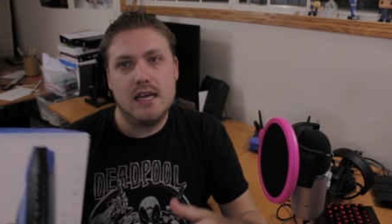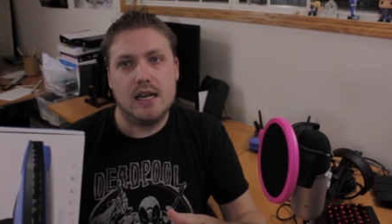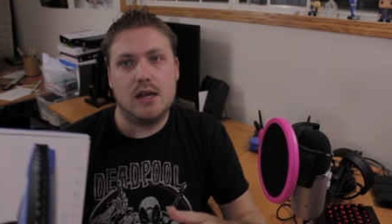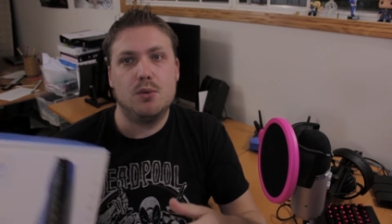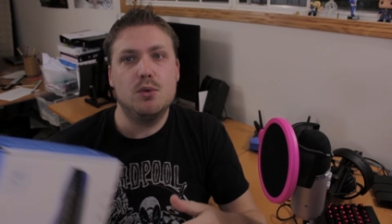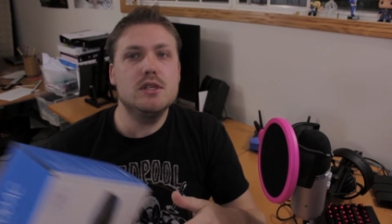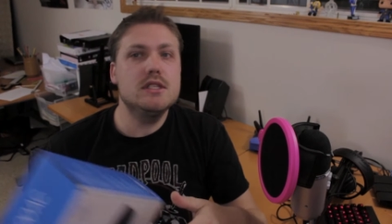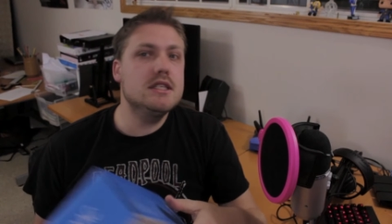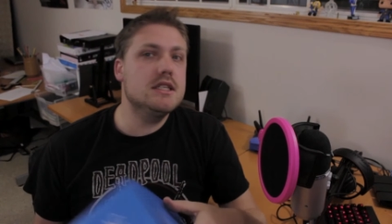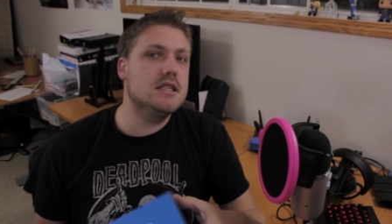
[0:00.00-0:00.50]
And I
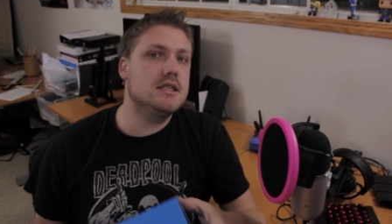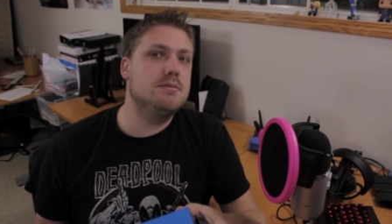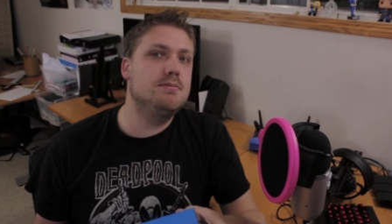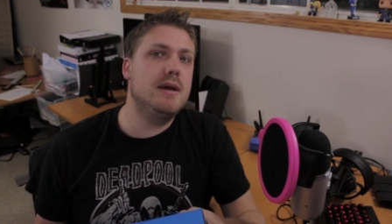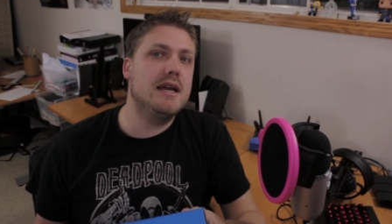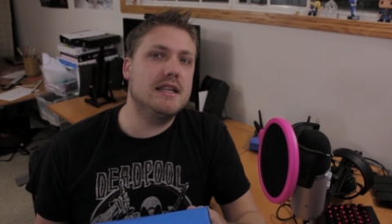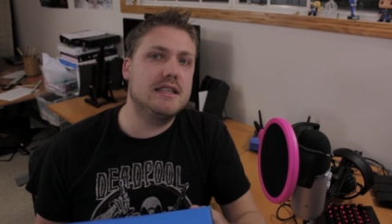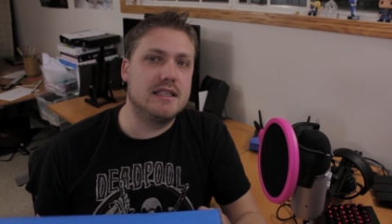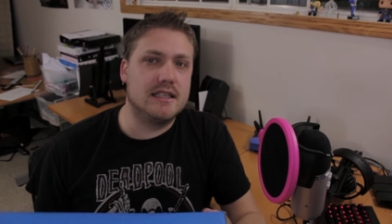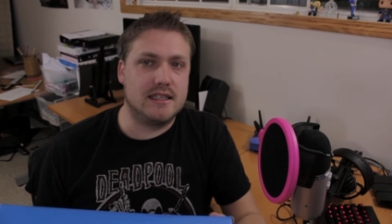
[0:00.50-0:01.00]
wasn't
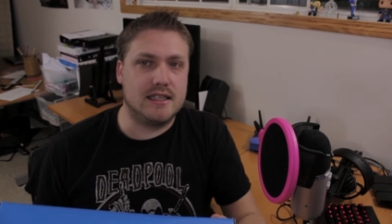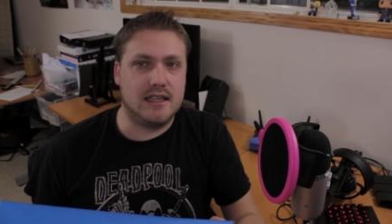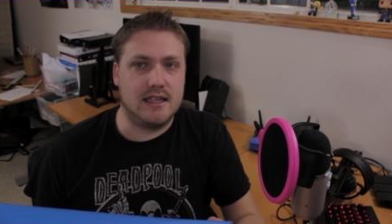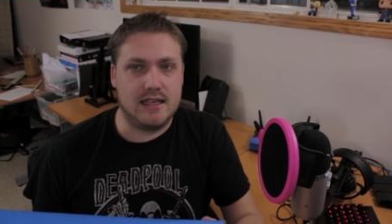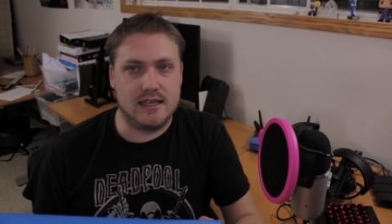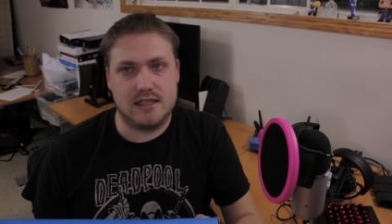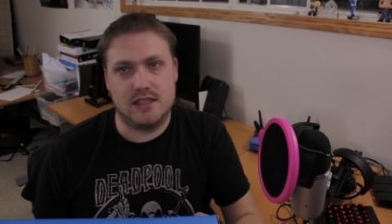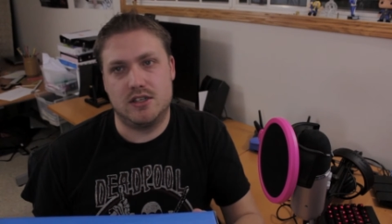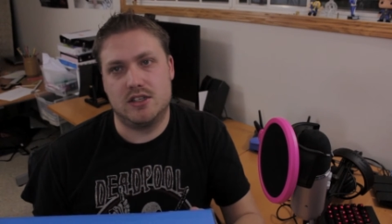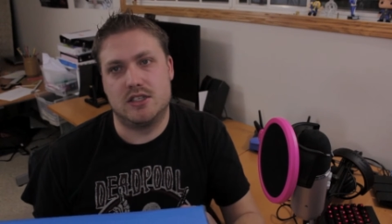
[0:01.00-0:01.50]
expecting to
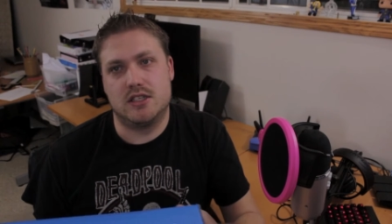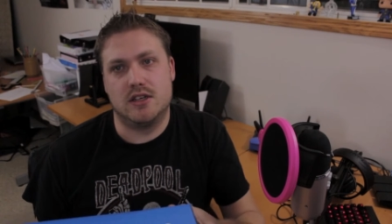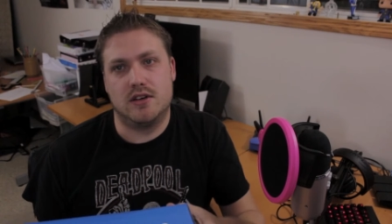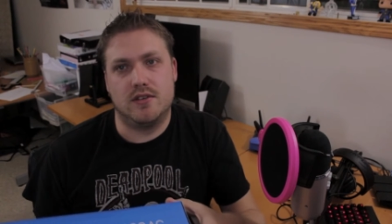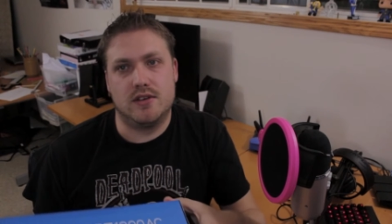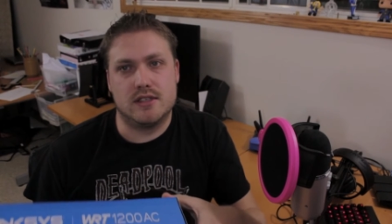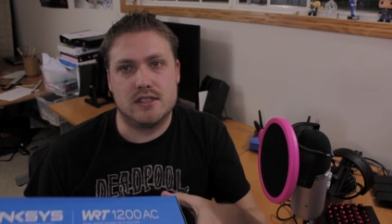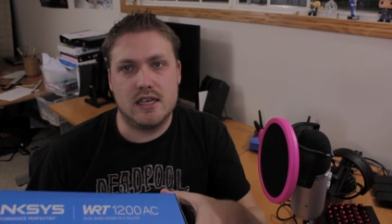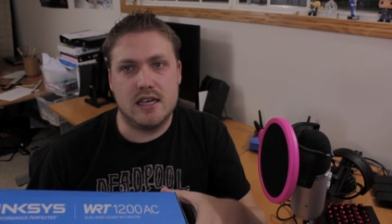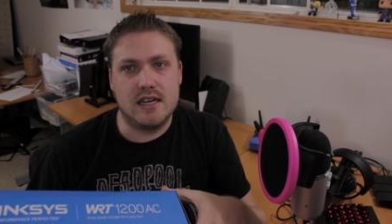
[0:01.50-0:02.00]
like their
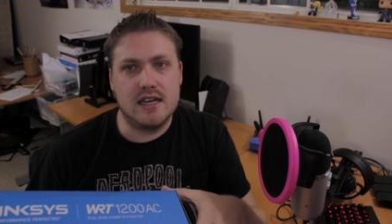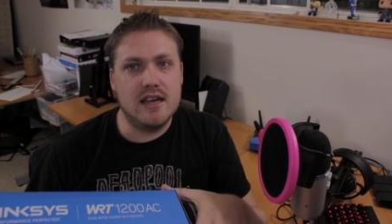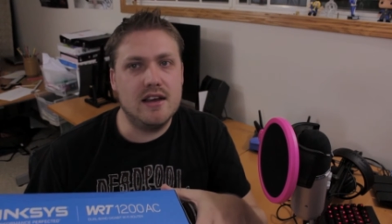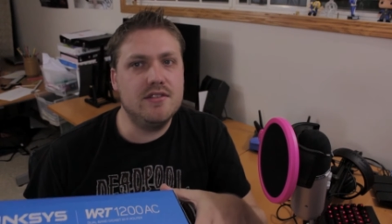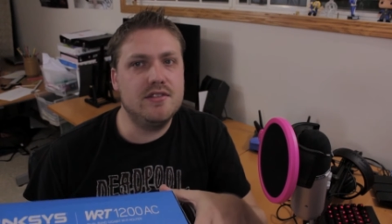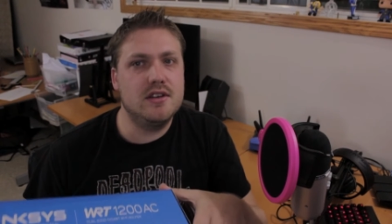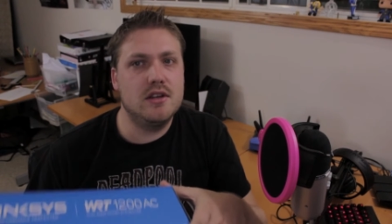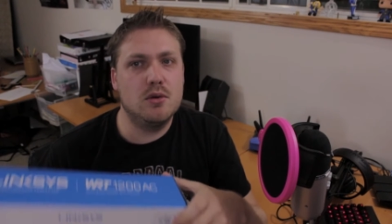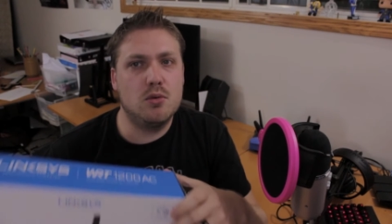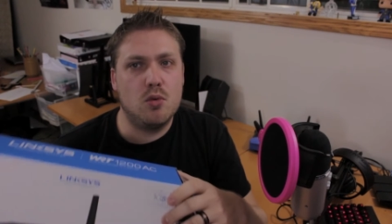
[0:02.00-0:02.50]
service
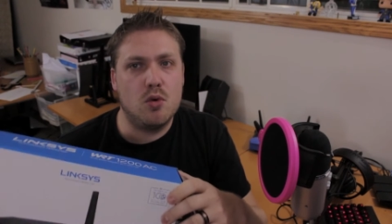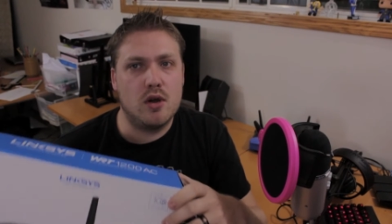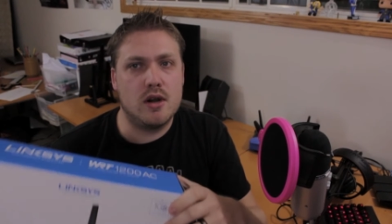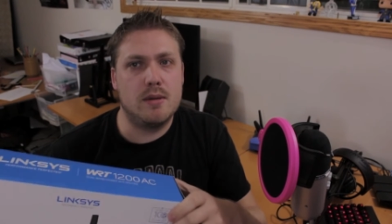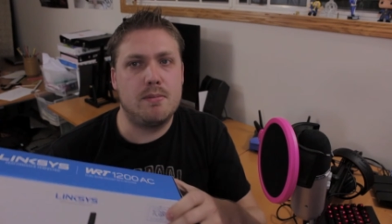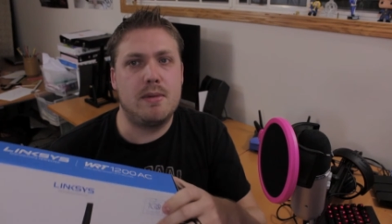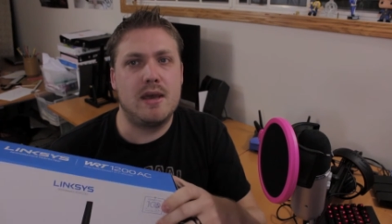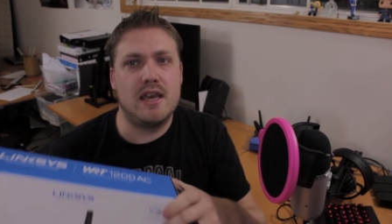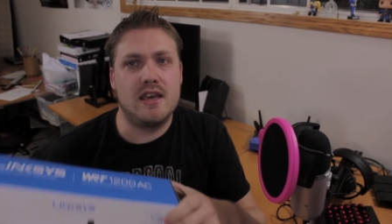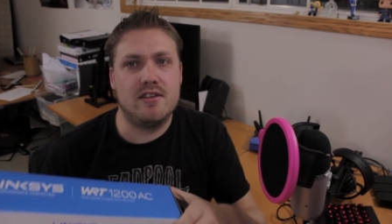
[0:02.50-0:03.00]
enough to want
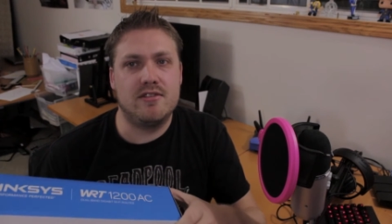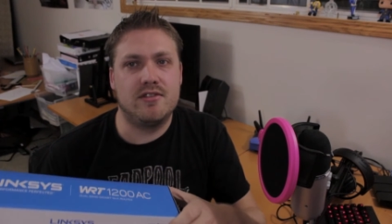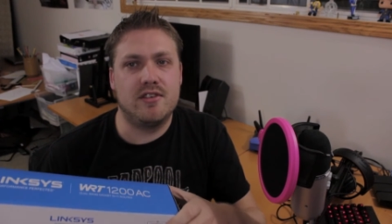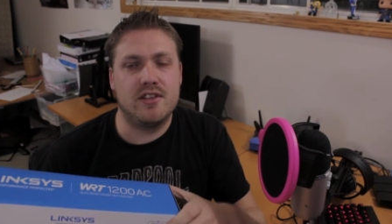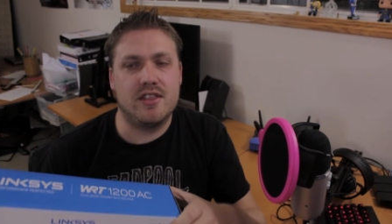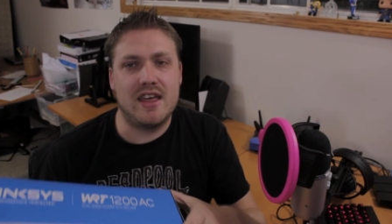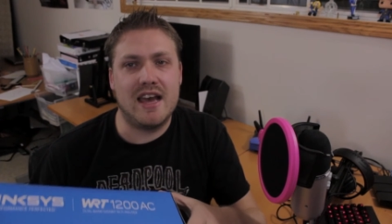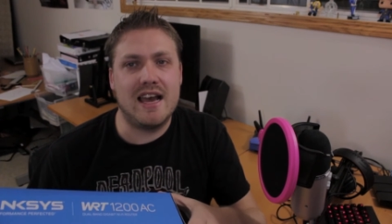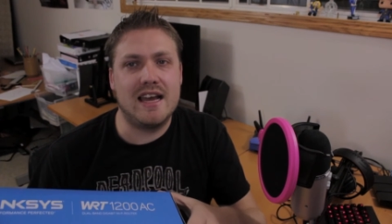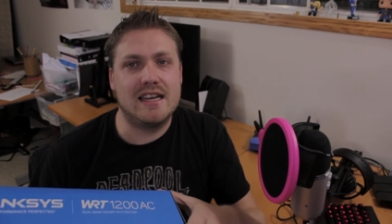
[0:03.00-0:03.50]
to pay
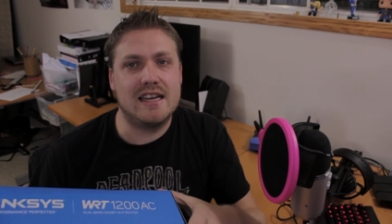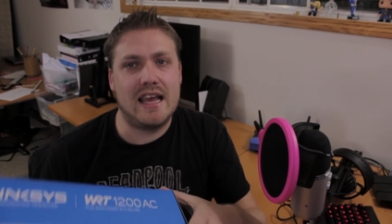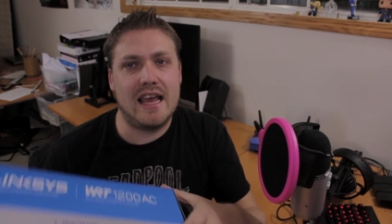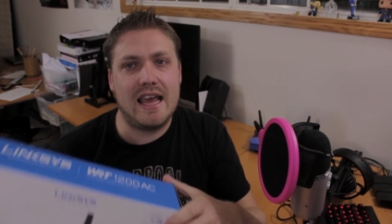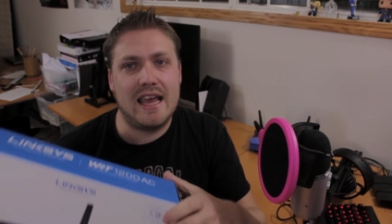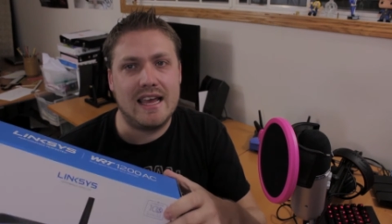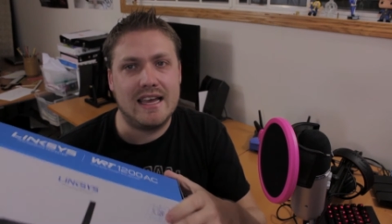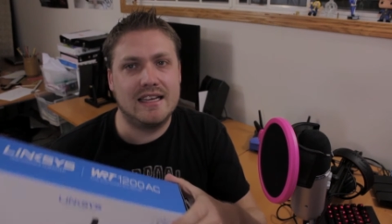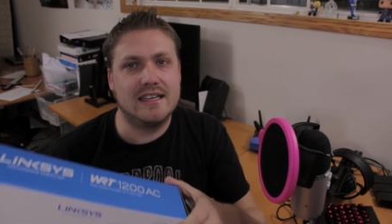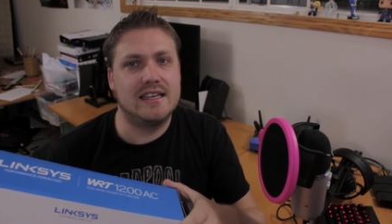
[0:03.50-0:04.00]
for that
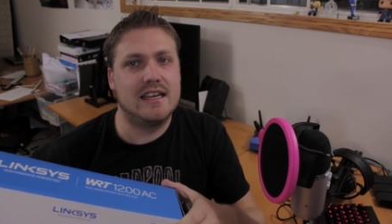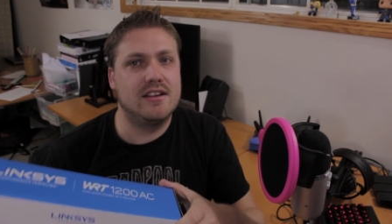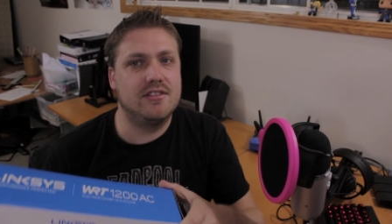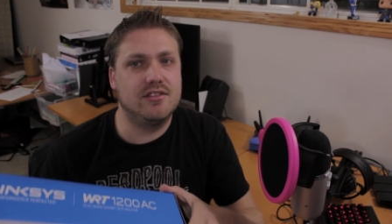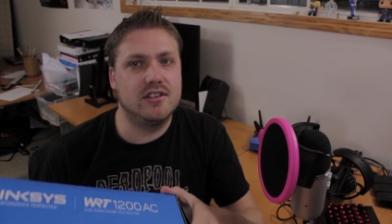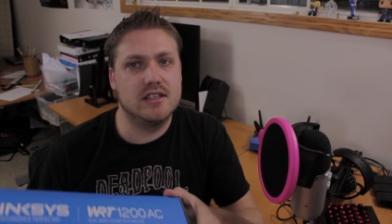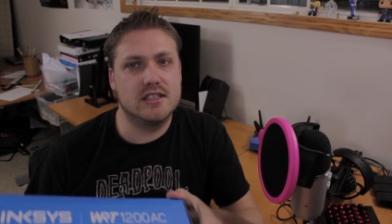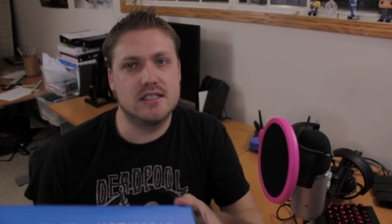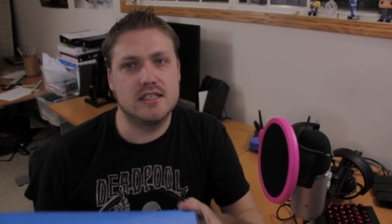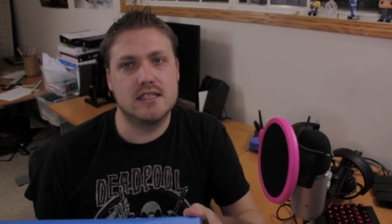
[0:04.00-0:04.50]
and
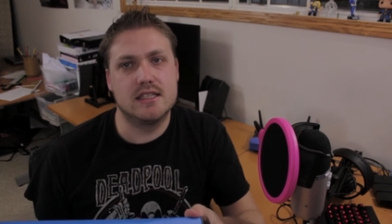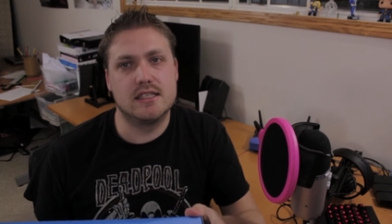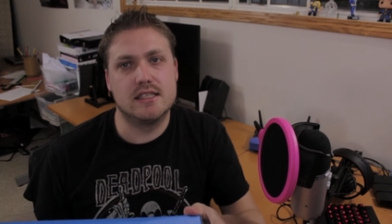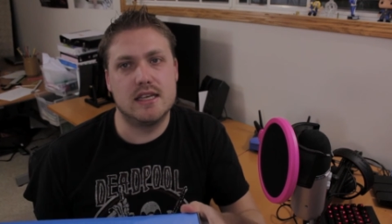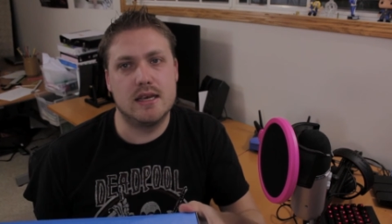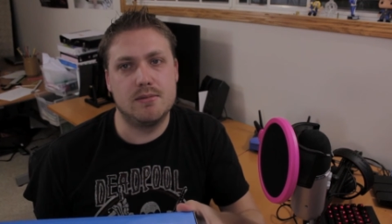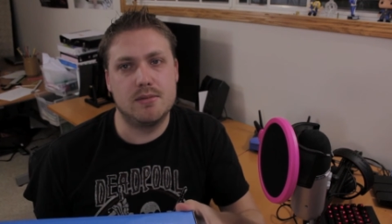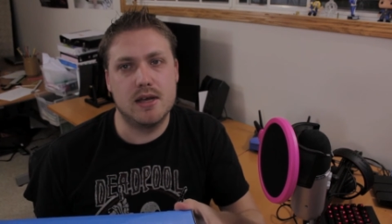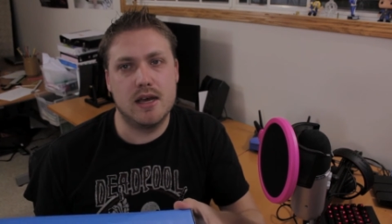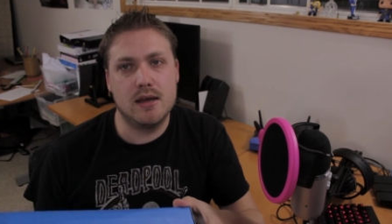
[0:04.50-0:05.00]
Netflix at the
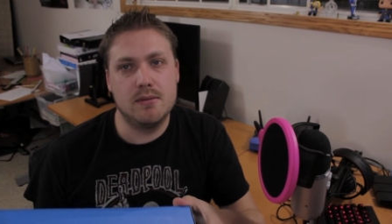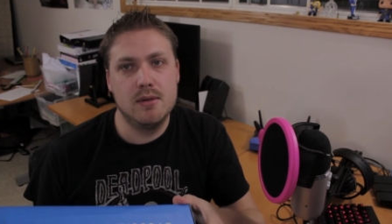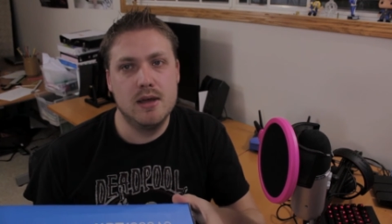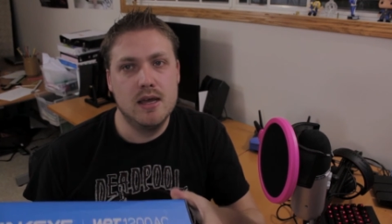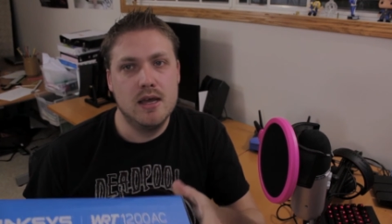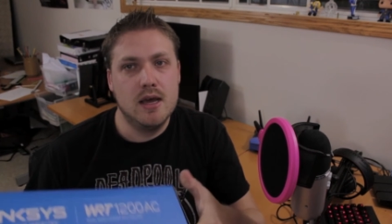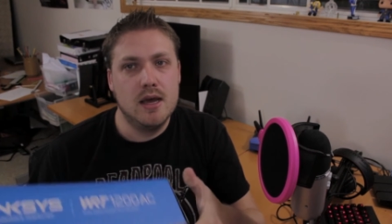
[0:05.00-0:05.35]
same time.